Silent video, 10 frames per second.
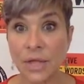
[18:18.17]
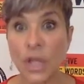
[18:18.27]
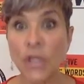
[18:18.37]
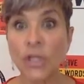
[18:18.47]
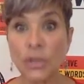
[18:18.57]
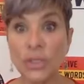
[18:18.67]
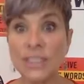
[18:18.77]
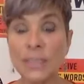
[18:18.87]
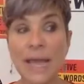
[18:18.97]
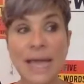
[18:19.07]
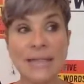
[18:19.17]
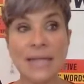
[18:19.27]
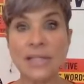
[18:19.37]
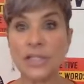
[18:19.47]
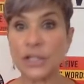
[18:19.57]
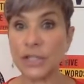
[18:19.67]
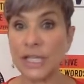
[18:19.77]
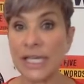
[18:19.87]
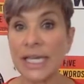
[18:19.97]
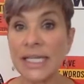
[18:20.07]
You get to pass on to your
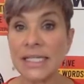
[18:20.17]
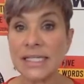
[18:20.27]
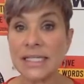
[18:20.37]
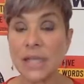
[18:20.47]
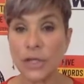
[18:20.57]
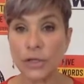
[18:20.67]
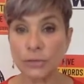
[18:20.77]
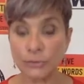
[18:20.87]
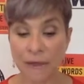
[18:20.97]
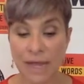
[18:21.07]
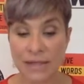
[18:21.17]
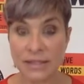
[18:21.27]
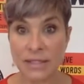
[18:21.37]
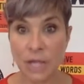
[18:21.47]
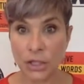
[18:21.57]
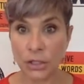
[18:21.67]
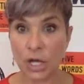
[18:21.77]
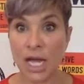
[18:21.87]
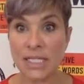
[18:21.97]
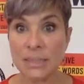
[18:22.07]
kids, your friends, your
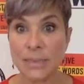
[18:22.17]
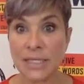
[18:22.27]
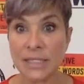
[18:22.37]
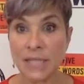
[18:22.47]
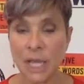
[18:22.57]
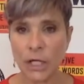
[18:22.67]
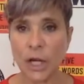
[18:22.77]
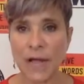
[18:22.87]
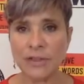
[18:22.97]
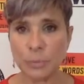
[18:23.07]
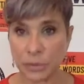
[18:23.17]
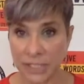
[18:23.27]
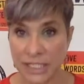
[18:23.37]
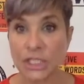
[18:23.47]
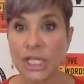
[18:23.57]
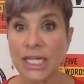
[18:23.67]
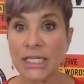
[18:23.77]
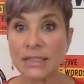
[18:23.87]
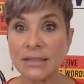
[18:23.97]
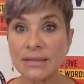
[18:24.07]
husbands. You don't have to preach
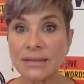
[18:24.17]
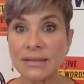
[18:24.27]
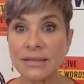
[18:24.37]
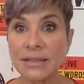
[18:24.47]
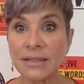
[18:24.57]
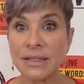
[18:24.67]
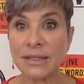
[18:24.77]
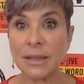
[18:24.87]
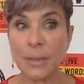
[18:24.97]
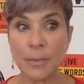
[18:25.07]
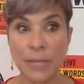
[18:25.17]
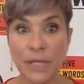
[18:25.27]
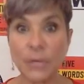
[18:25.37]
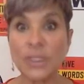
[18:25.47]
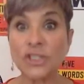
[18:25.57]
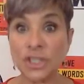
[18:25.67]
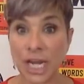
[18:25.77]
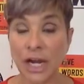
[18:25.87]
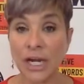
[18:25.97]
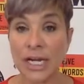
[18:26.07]
it, but you can
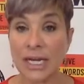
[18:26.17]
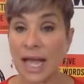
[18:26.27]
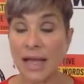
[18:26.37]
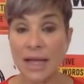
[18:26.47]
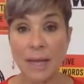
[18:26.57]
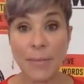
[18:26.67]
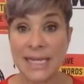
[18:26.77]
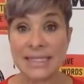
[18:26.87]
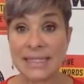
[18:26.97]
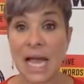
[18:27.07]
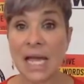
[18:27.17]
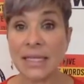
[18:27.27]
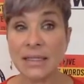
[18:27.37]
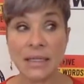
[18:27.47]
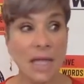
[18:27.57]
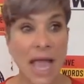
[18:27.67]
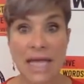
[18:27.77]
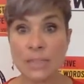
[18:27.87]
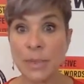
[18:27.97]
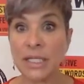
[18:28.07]
share it. My son
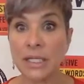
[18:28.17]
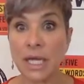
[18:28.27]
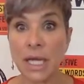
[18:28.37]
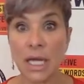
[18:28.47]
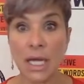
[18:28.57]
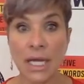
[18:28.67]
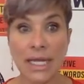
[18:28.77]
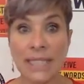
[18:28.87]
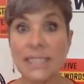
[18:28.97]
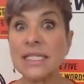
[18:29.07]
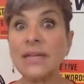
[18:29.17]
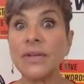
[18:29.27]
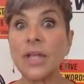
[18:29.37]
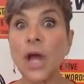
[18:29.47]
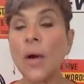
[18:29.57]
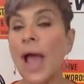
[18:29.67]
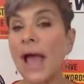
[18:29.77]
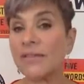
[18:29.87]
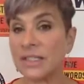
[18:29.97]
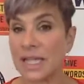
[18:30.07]
has been, he doesn't even know
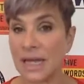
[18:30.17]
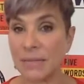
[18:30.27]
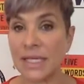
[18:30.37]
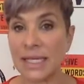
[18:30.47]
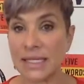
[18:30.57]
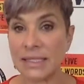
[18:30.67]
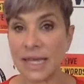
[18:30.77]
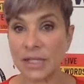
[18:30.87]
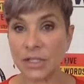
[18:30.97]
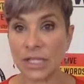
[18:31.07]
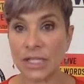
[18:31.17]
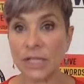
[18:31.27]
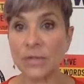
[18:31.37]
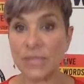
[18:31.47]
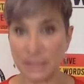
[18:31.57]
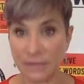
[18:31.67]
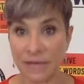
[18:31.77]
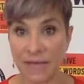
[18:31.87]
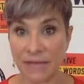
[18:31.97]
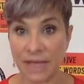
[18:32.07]
half the time that he's actually using the
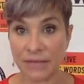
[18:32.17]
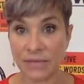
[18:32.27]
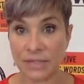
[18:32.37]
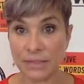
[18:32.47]
five F's,